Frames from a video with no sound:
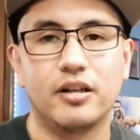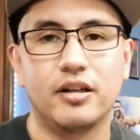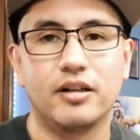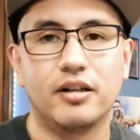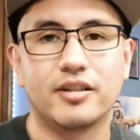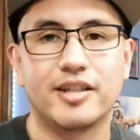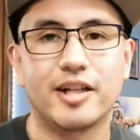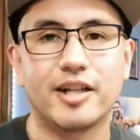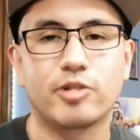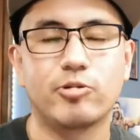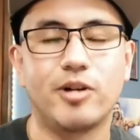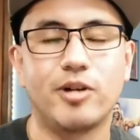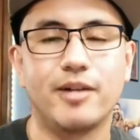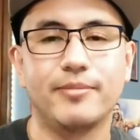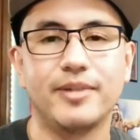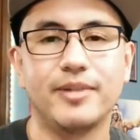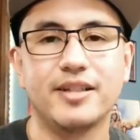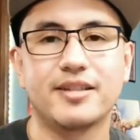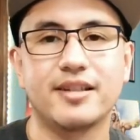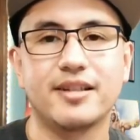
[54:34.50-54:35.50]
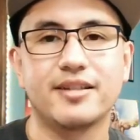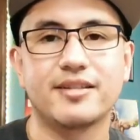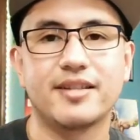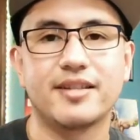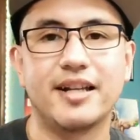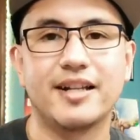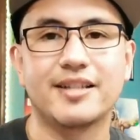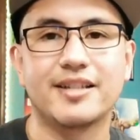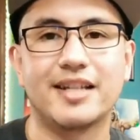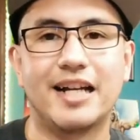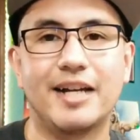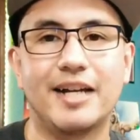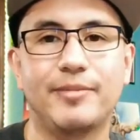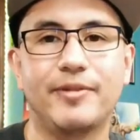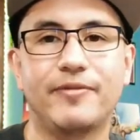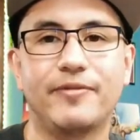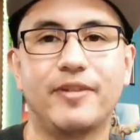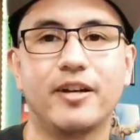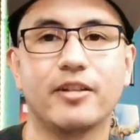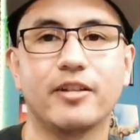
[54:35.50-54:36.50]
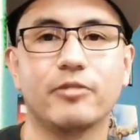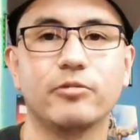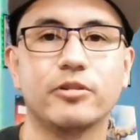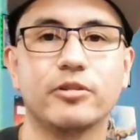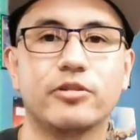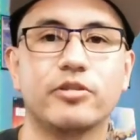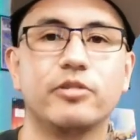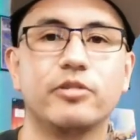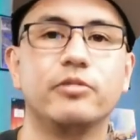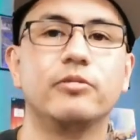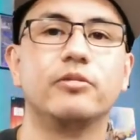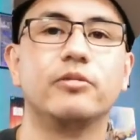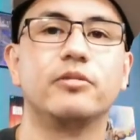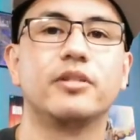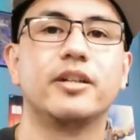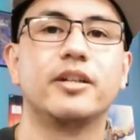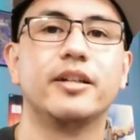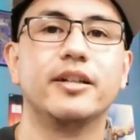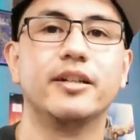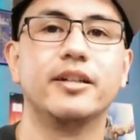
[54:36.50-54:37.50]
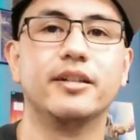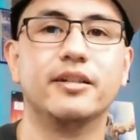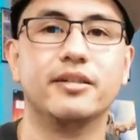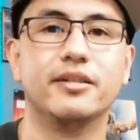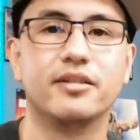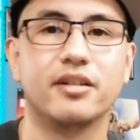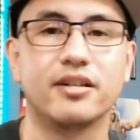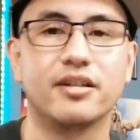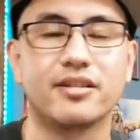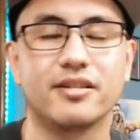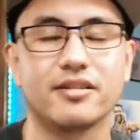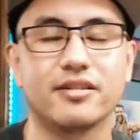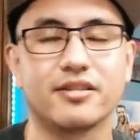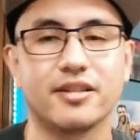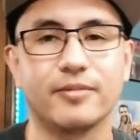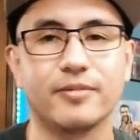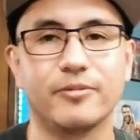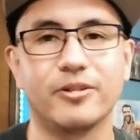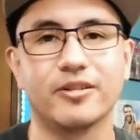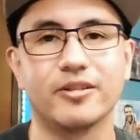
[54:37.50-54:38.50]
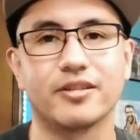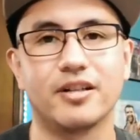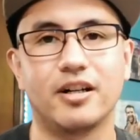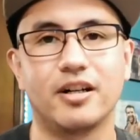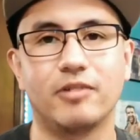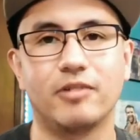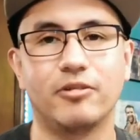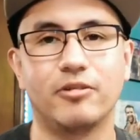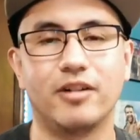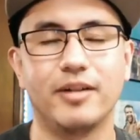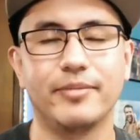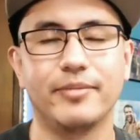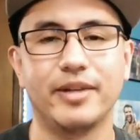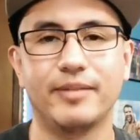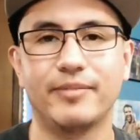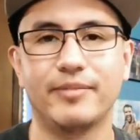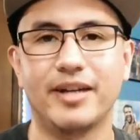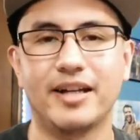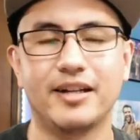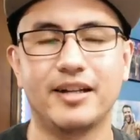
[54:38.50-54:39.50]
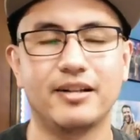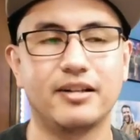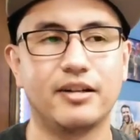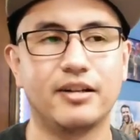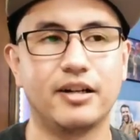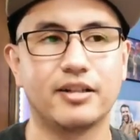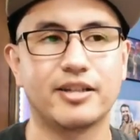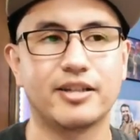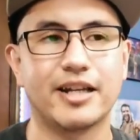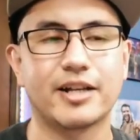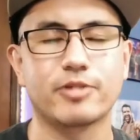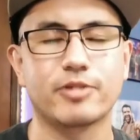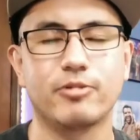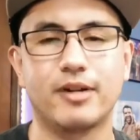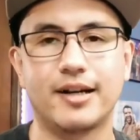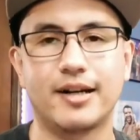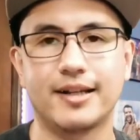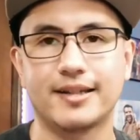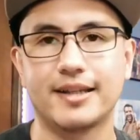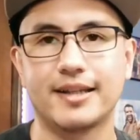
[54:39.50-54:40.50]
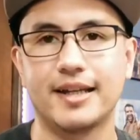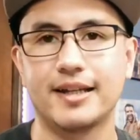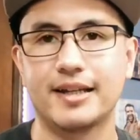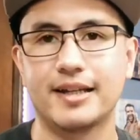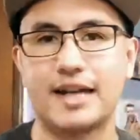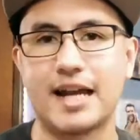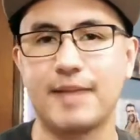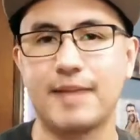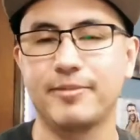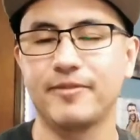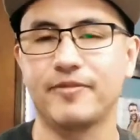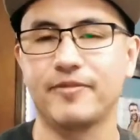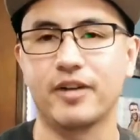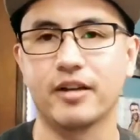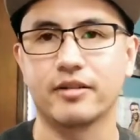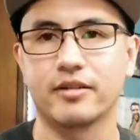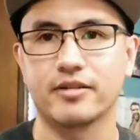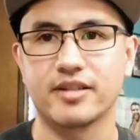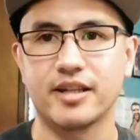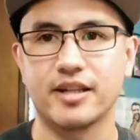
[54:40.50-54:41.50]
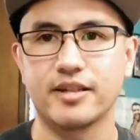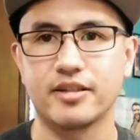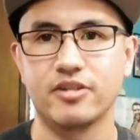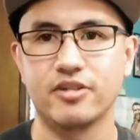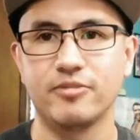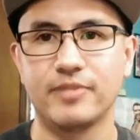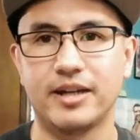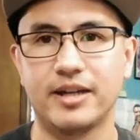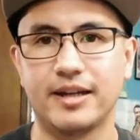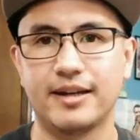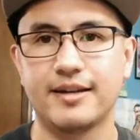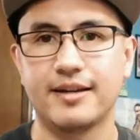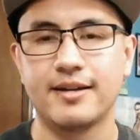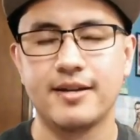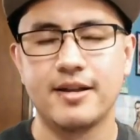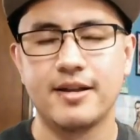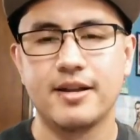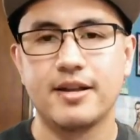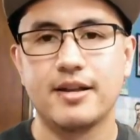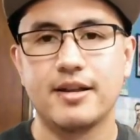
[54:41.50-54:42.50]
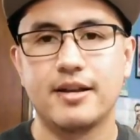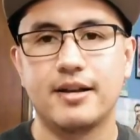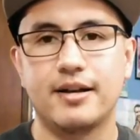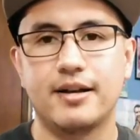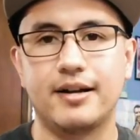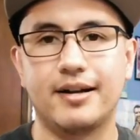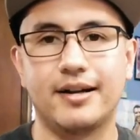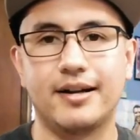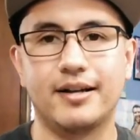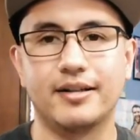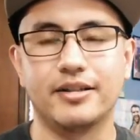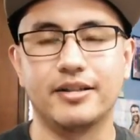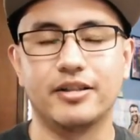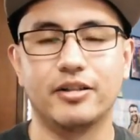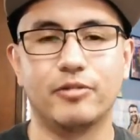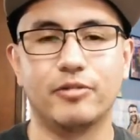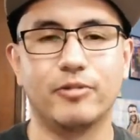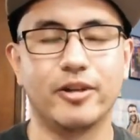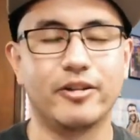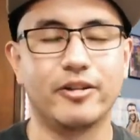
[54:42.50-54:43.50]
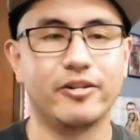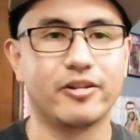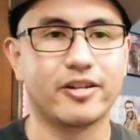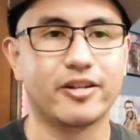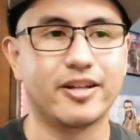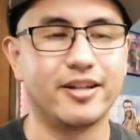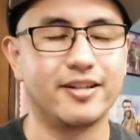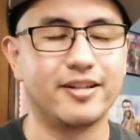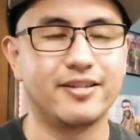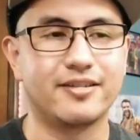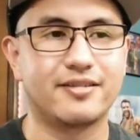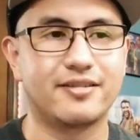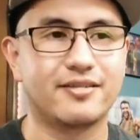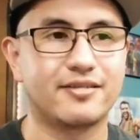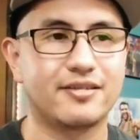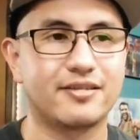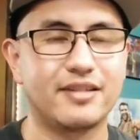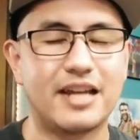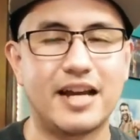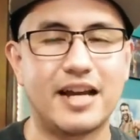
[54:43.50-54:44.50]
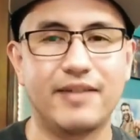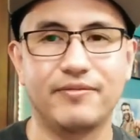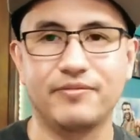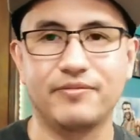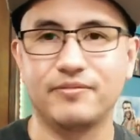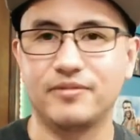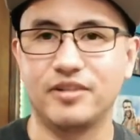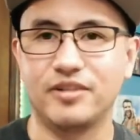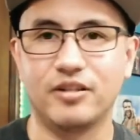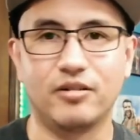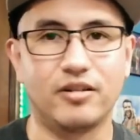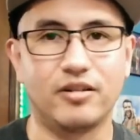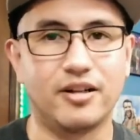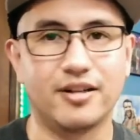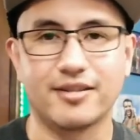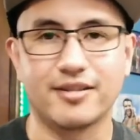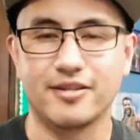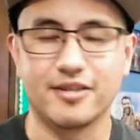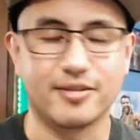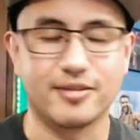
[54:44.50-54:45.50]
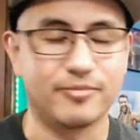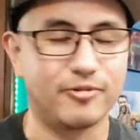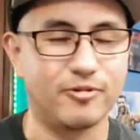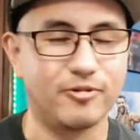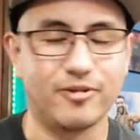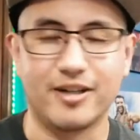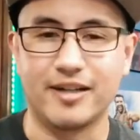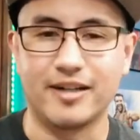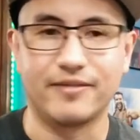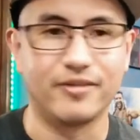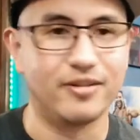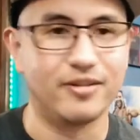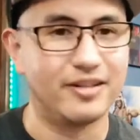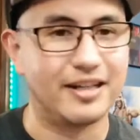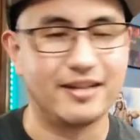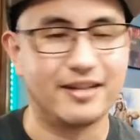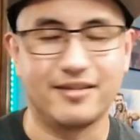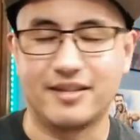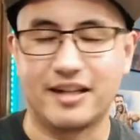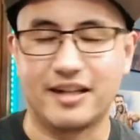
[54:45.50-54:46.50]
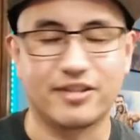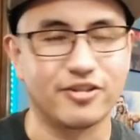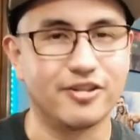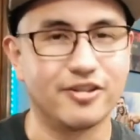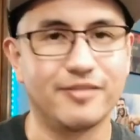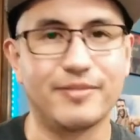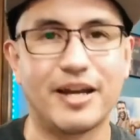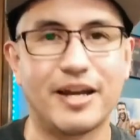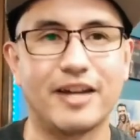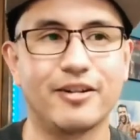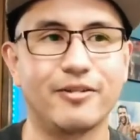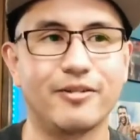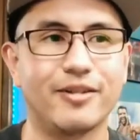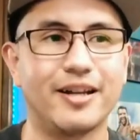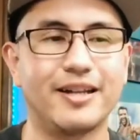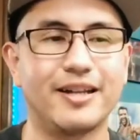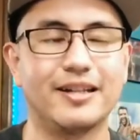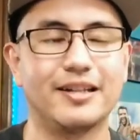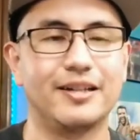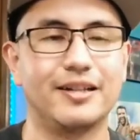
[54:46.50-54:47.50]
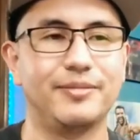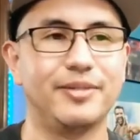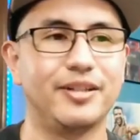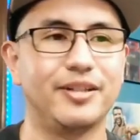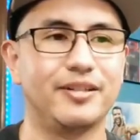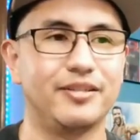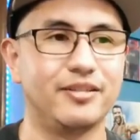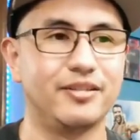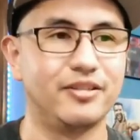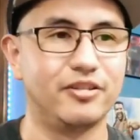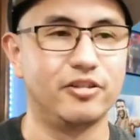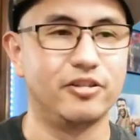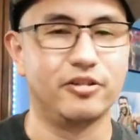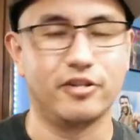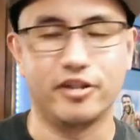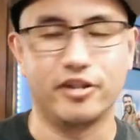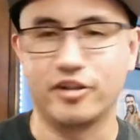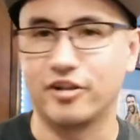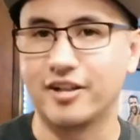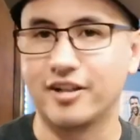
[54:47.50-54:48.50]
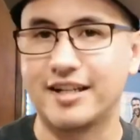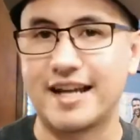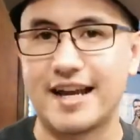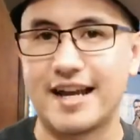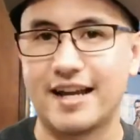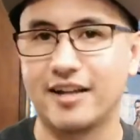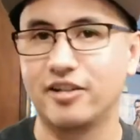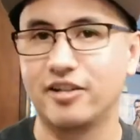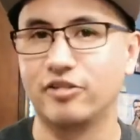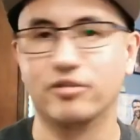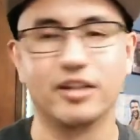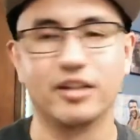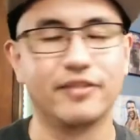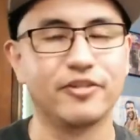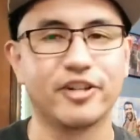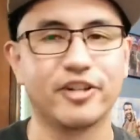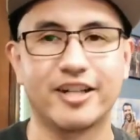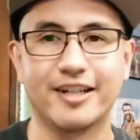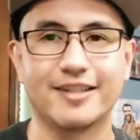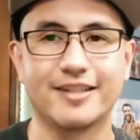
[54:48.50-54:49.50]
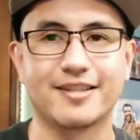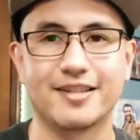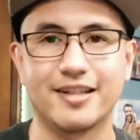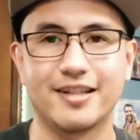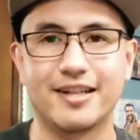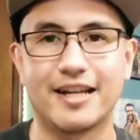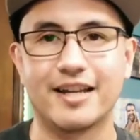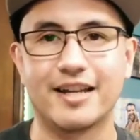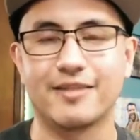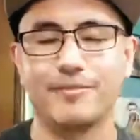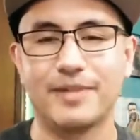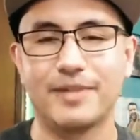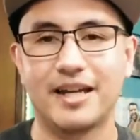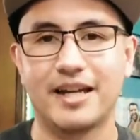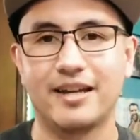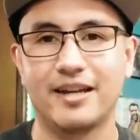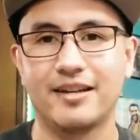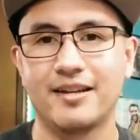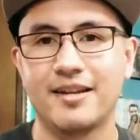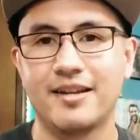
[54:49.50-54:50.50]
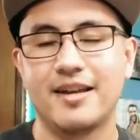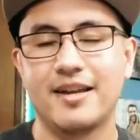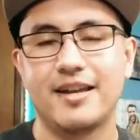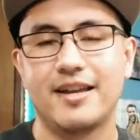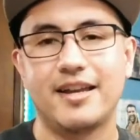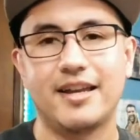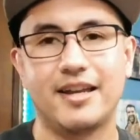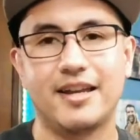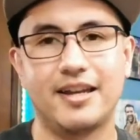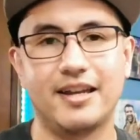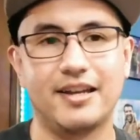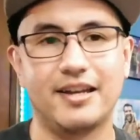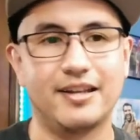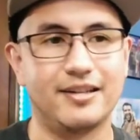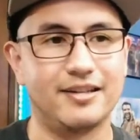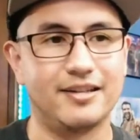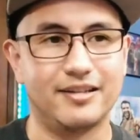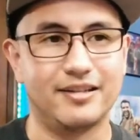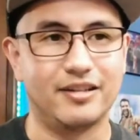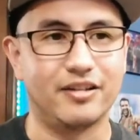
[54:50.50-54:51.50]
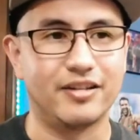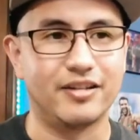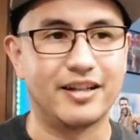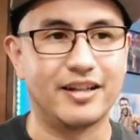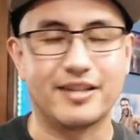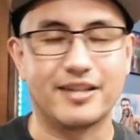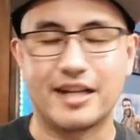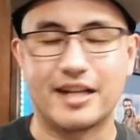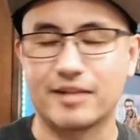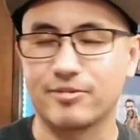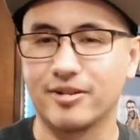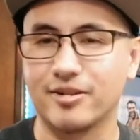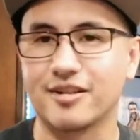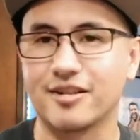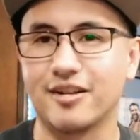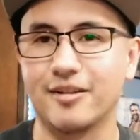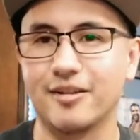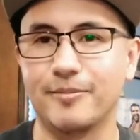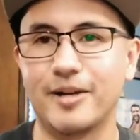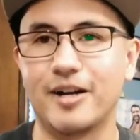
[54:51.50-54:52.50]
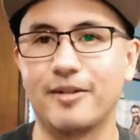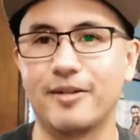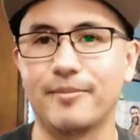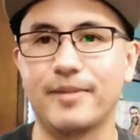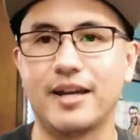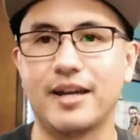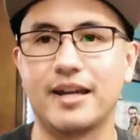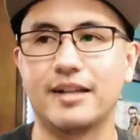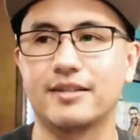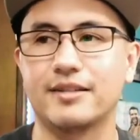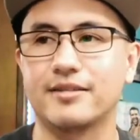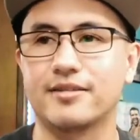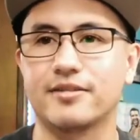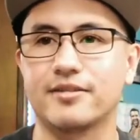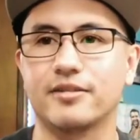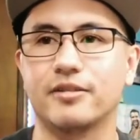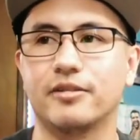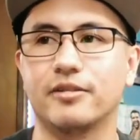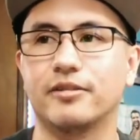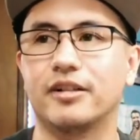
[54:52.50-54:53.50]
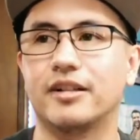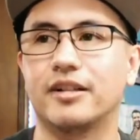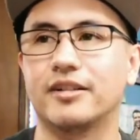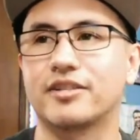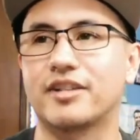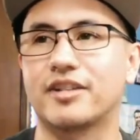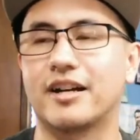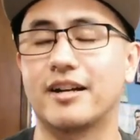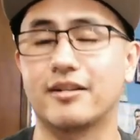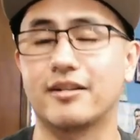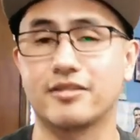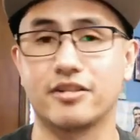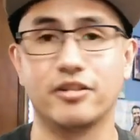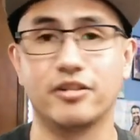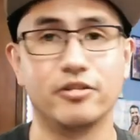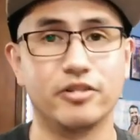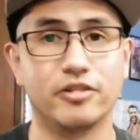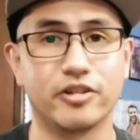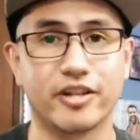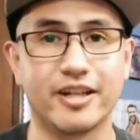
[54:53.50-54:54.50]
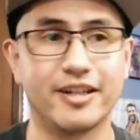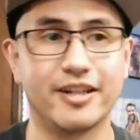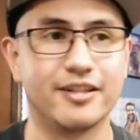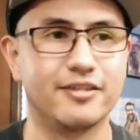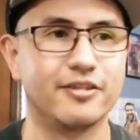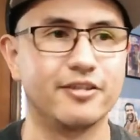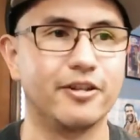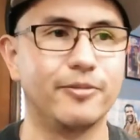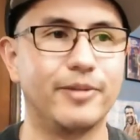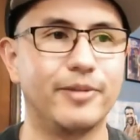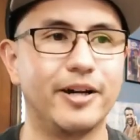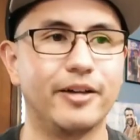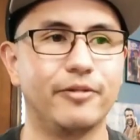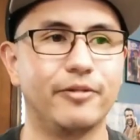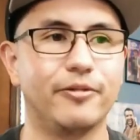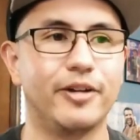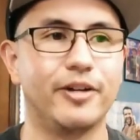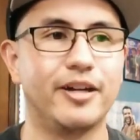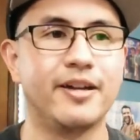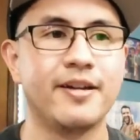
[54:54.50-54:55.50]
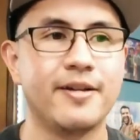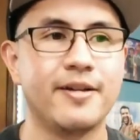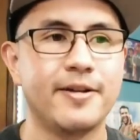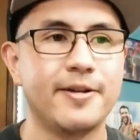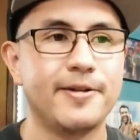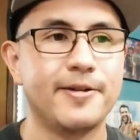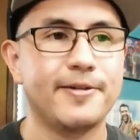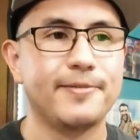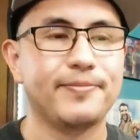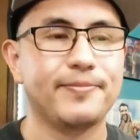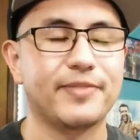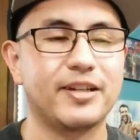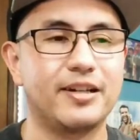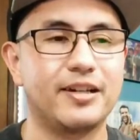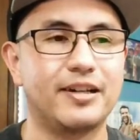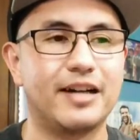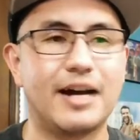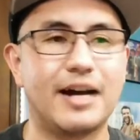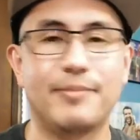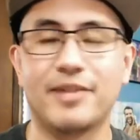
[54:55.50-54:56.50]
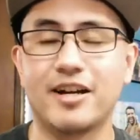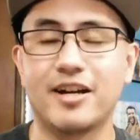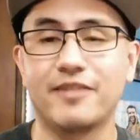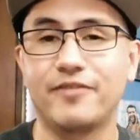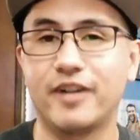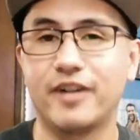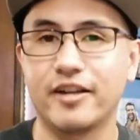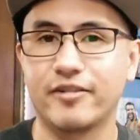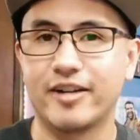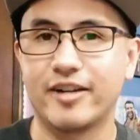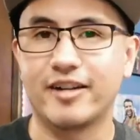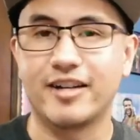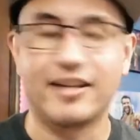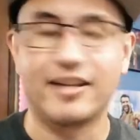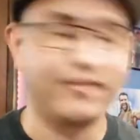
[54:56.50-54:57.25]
Tech Twan B says, "Thanks. I am a father with 2 kids, autistic boys." Oh well, I mean, man, Tech Twan, happy Father's Day to you, man. Whether your kids have autism or whatever, that shouldn't matter, right? I mean, you're a dad, you love your kids to death, man, and that's what it's all about, man. So shout out to you and your kids, though. By the way, I'm not a father. I don't have